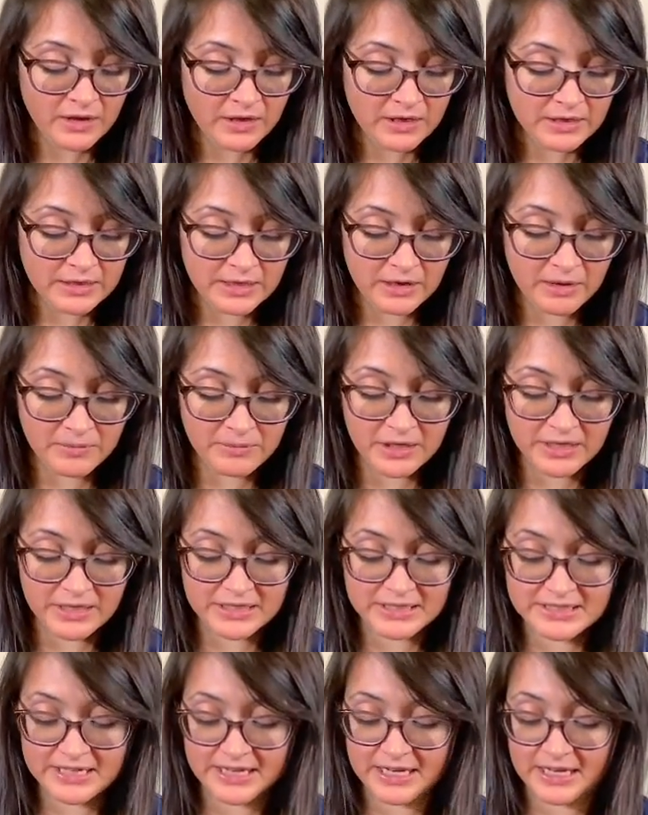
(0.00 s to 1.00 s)
Now I'm
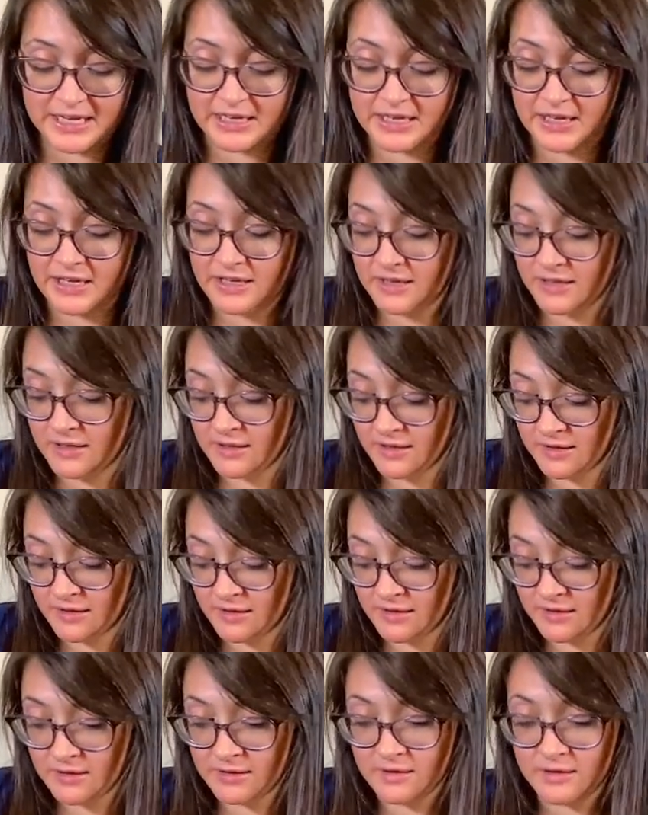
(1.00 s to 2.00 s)
gonna take
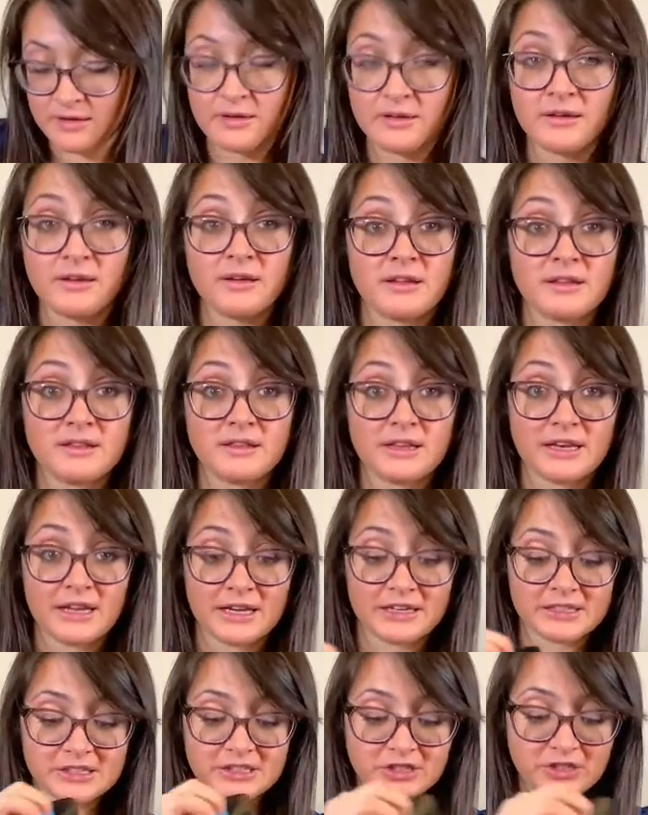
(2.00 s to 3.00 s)
the
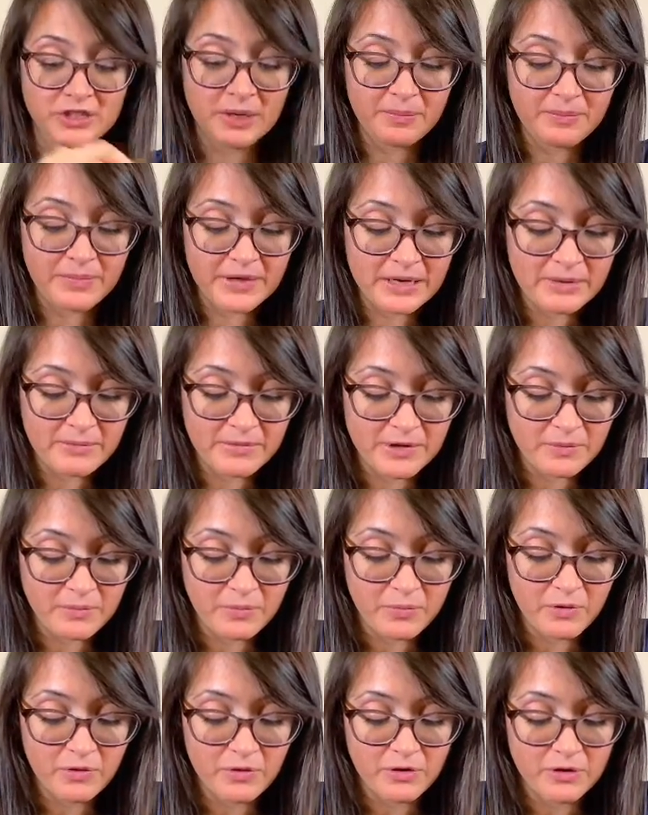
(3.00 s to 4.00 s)
next strip and I'm gonna
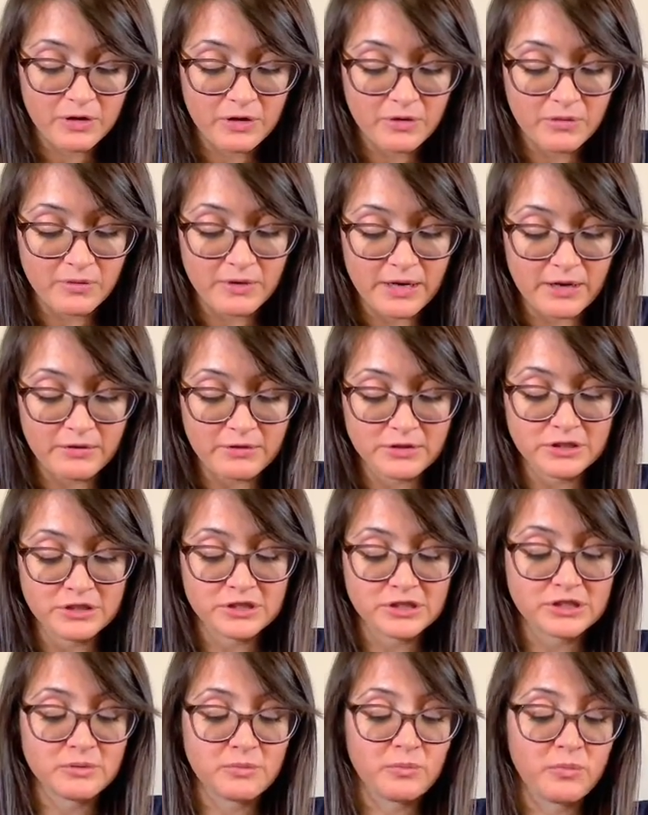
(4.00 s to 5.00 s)
put it around to
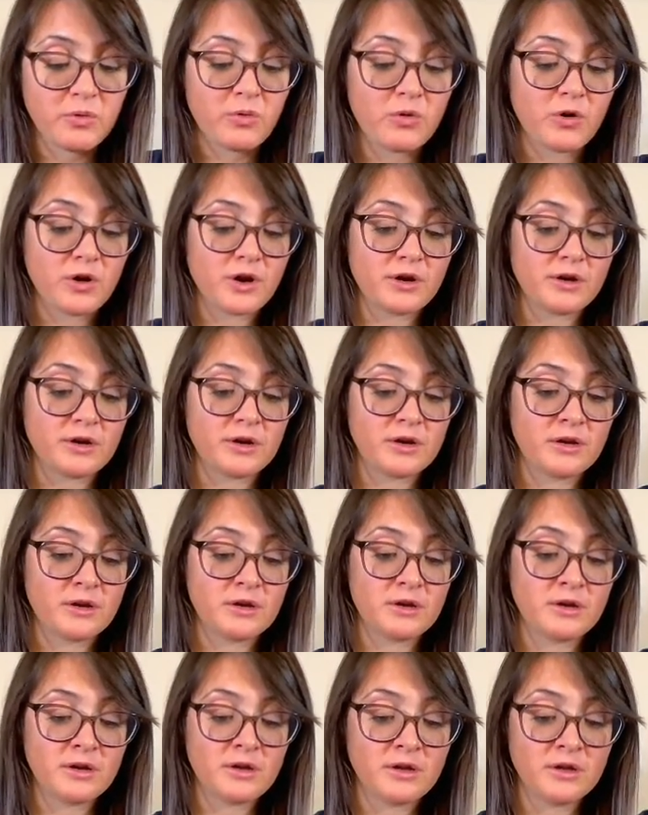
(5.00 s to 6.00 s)
support
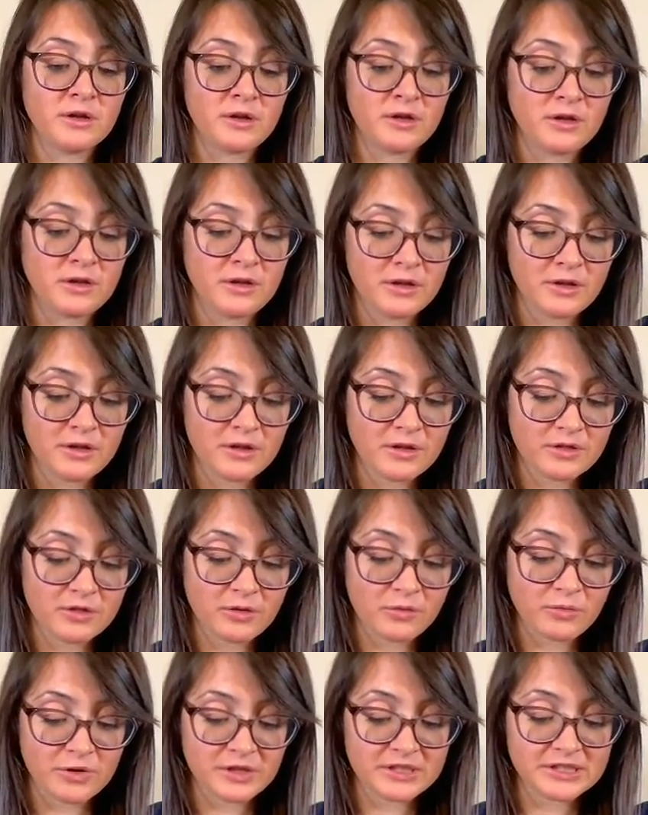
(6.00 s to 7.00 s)
the
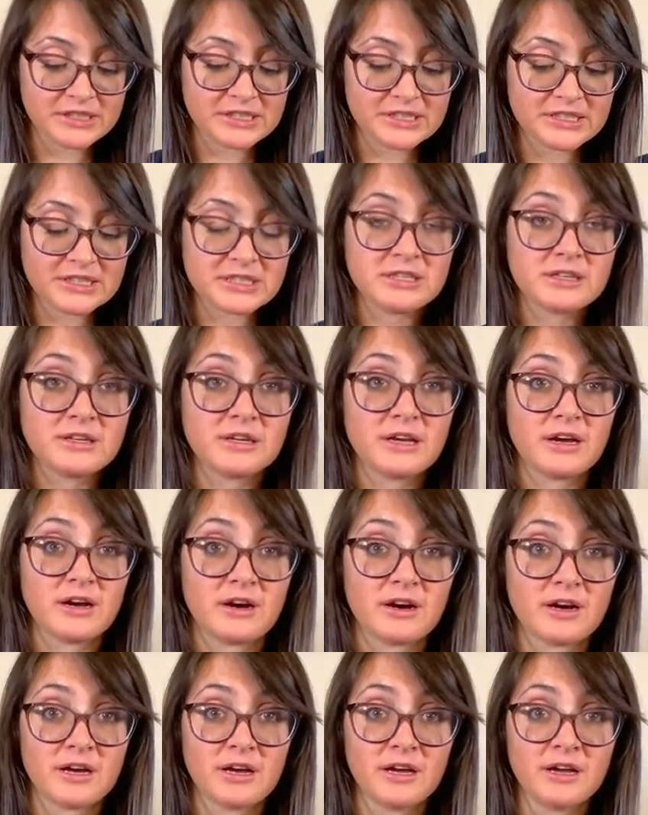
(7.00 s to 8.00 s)
wrist
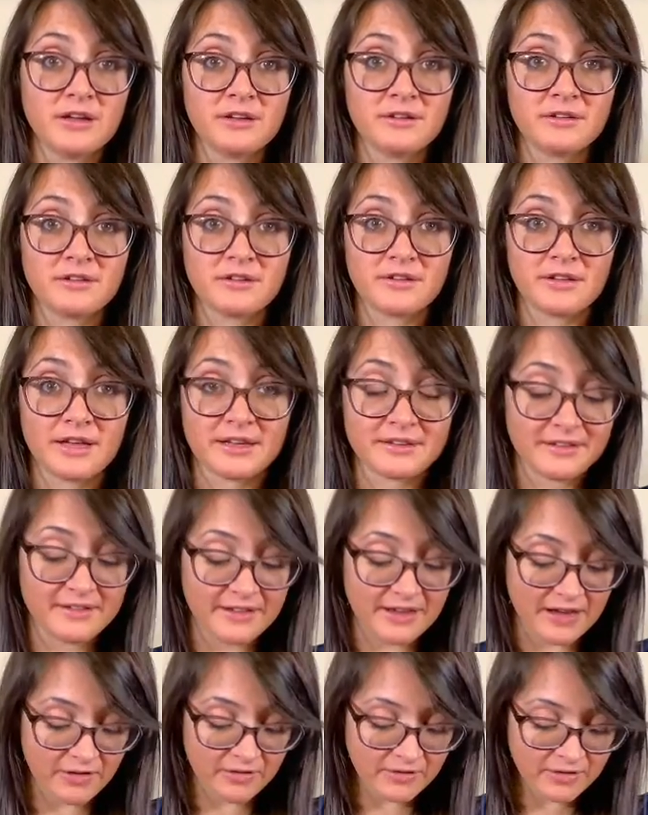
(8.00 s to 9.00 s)
area. So that's
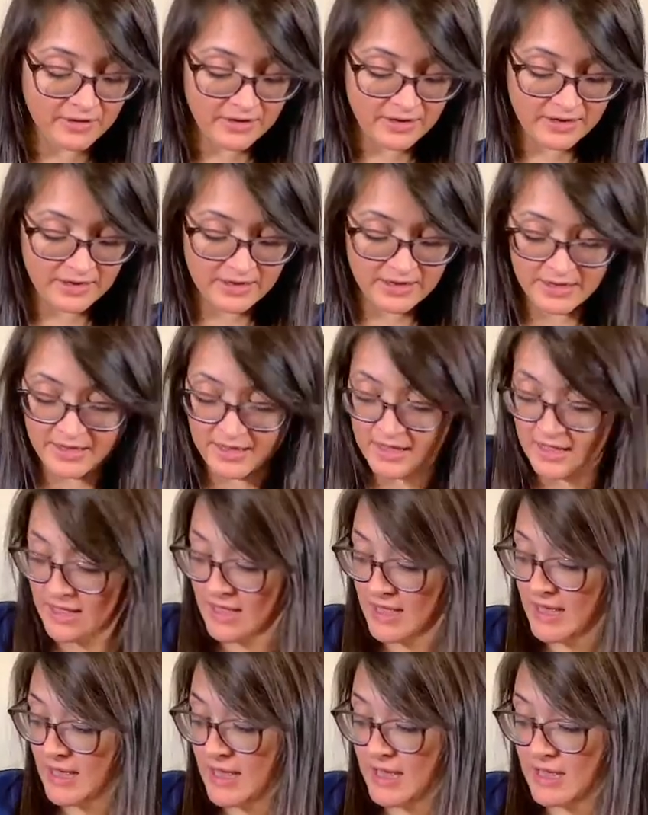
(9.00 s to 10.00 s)
down.
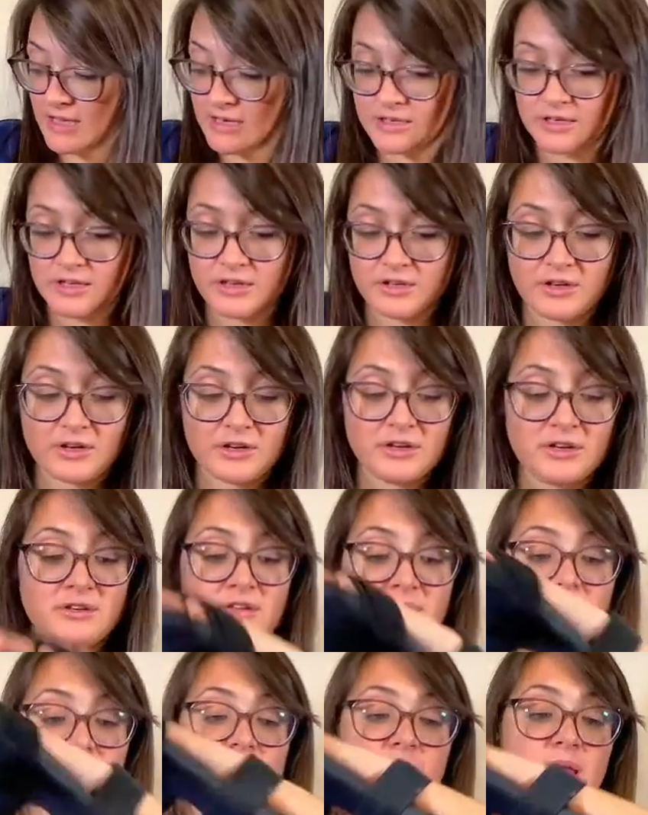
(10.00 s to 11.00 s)
And then you're gonna
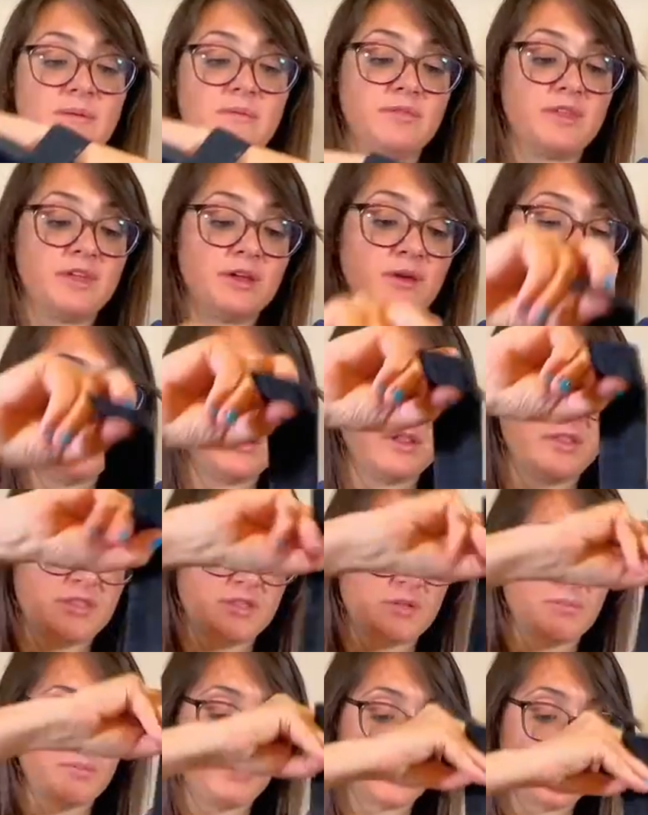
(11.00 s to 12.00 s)
do the same thing with
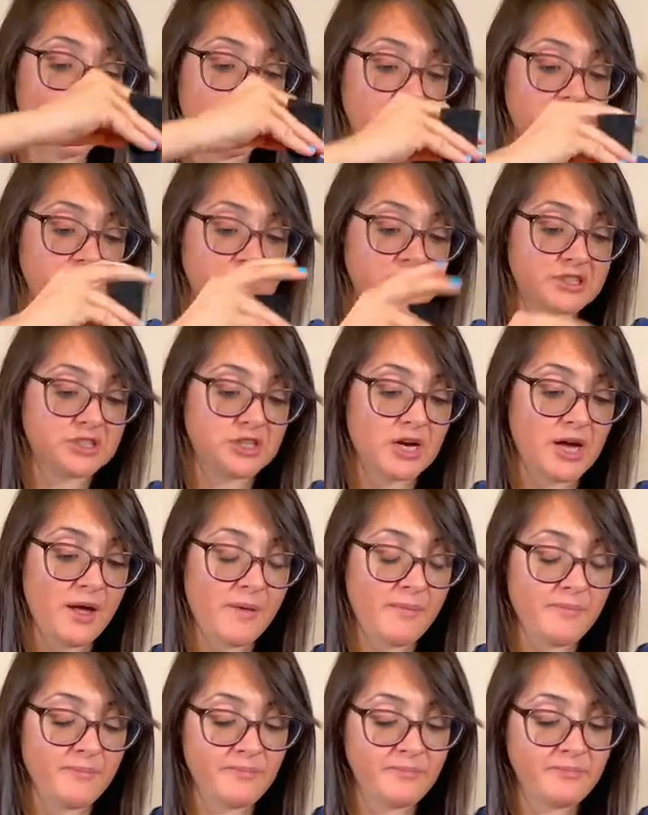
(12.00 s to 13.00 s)
the bottom
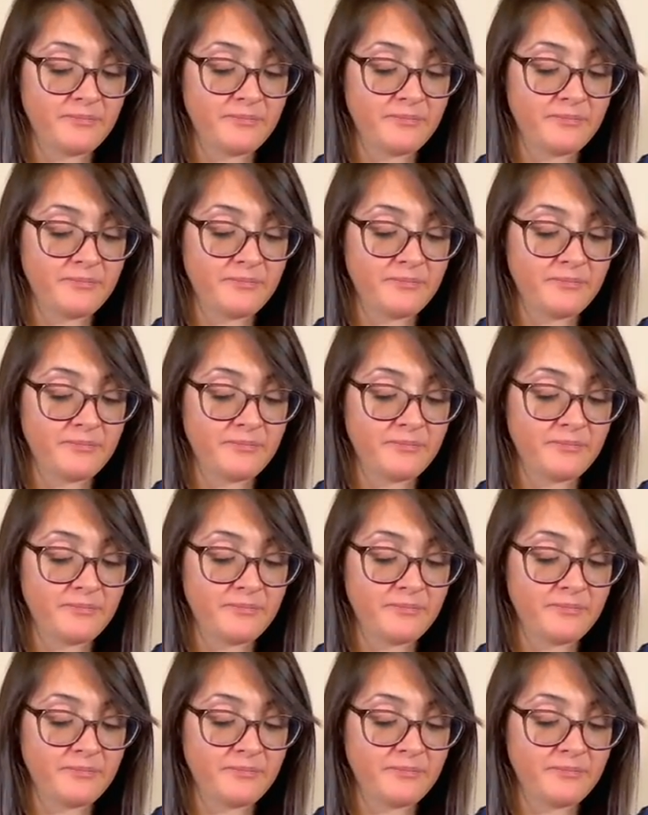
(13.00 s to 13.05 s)
strap.